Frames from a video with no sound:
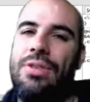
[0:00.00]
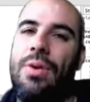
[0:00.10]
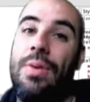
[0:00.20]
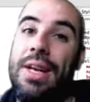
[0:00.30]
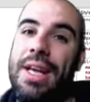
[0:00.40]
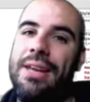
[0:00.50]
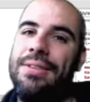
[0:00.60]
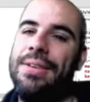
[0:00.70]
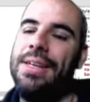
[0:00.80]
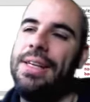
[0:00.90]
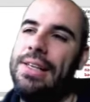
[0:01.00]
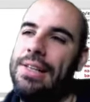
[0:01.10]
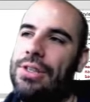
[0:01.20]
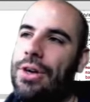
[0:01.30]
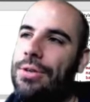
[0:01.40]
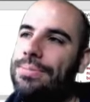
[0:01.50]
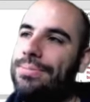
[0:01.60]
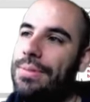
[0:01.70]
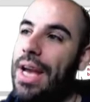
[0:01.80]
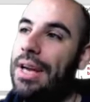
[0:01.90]
to what we need. So
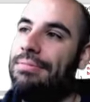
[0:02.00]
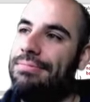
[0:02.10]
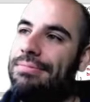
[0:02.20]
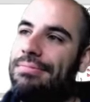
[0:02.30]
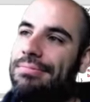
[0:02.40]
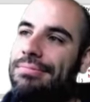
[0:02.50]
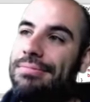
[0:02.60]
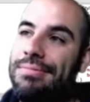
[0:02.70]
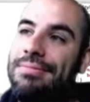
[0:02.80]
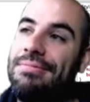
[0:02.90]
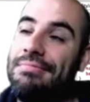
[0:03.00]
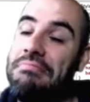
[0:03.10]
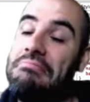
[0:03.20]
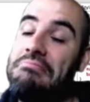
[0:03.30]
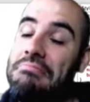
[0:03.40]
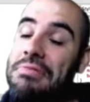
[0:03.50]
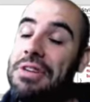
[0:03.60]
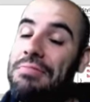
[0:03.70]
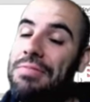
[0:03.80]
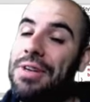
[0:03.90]
yeah, I'm
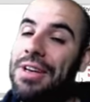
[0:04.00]
looking pretty